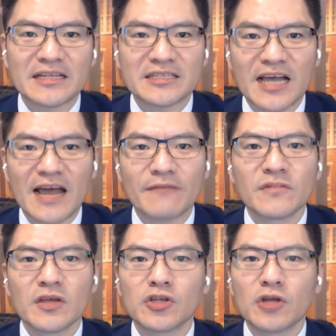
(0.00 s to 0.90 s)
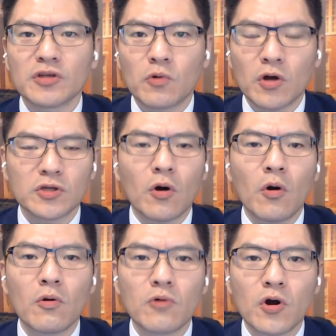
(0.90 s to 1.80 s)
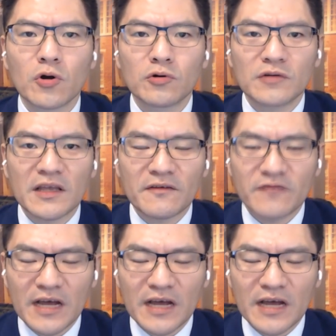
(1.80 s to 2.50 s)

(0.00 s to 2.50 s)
at the time, the whole world